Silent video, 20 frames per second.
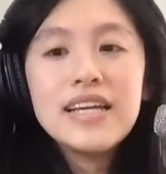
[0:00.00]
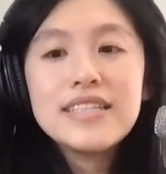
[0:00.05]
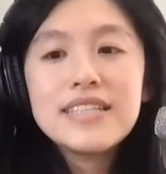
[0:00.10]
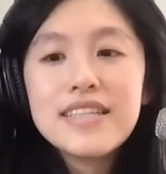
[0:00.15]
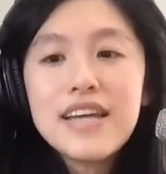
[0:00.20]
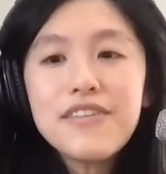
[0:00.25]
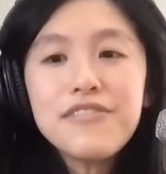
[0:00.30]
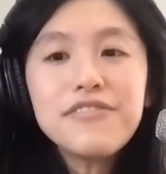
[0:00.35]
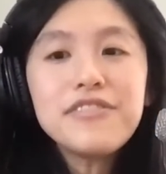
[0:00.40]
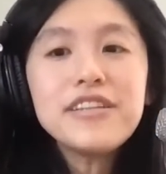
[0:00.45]
it's
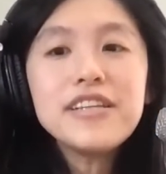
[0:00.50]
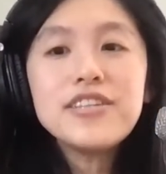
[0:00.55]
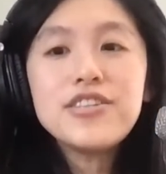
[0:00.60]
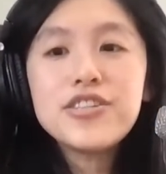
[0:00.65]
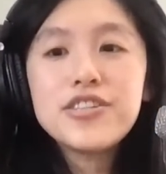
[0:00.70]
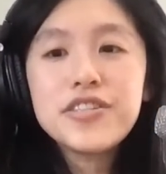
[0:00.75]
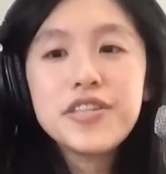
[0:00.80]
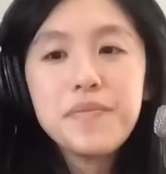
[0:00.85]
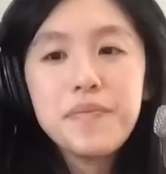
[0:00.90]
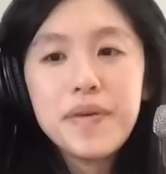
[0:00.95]
definitely
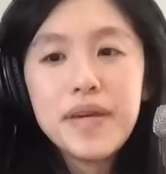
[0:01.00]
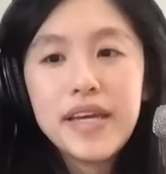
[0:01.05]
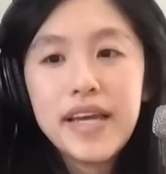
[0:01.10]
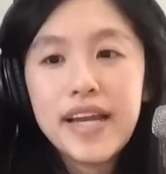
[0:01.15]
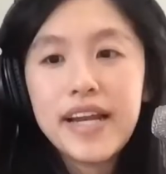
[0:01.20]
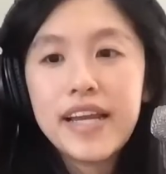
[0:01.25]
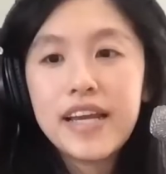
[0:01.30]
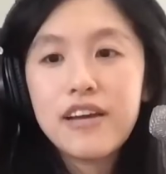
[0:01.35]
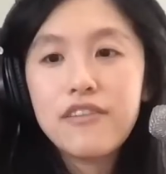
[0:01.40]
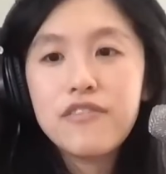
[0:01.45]
just the
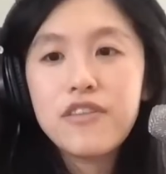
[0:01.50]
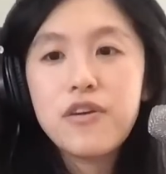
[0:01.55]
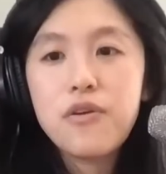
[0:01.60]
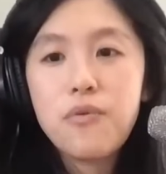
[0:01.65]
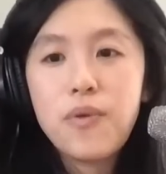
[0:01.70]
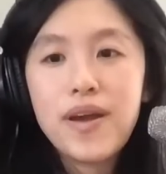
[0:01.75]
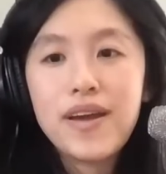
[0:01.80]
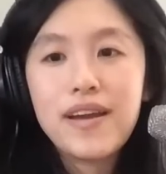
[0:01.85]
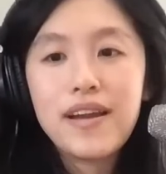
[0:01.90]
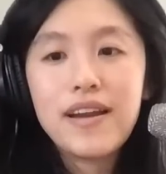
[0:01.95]
beginning of the
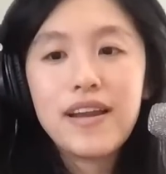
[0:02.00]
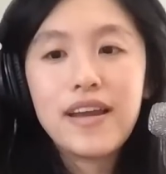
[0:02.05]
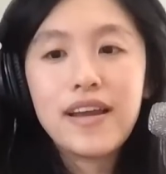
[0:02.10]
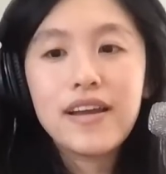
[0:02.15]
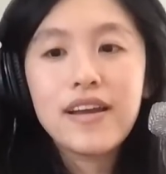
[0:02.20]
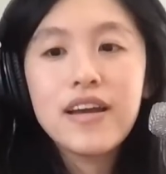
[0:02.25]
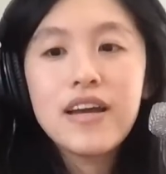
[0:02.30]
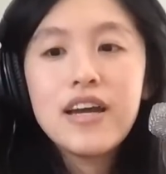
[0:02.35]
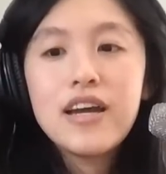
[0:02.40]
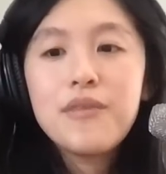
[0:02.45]
awakening.